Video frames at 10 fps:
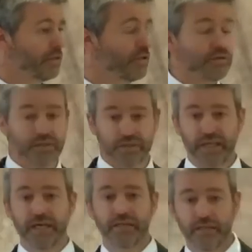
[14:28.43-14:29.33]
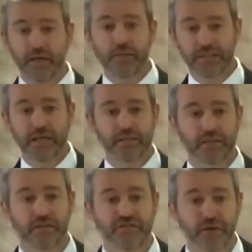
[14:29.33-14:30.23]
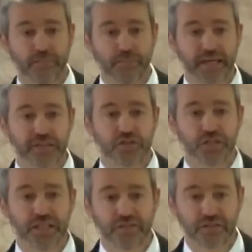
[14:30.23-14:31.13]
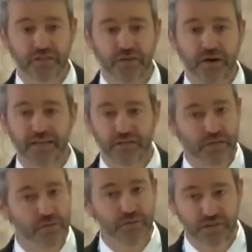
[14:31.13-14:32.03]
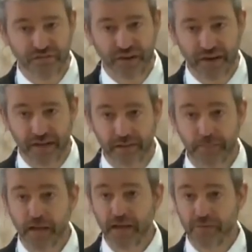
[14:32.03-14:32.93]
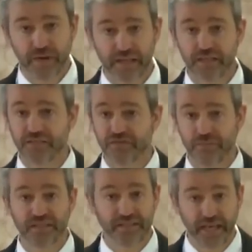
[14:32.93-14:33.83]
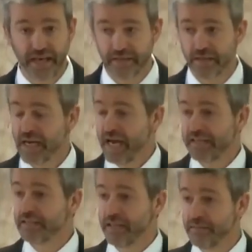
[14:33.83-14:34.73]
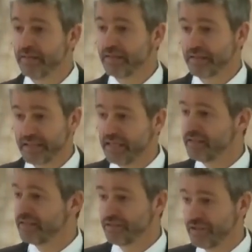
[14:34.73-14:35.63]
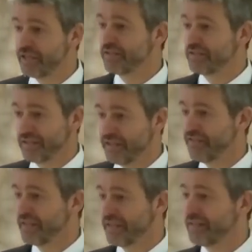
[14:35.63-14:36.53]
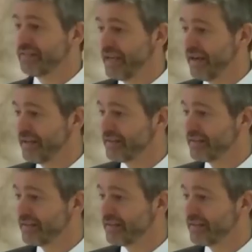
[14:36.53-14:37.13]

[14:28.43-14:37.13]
True Christianity always has on the front page, Jesus Christ crucified and raised from the dead and coming again to judge the living and the dead.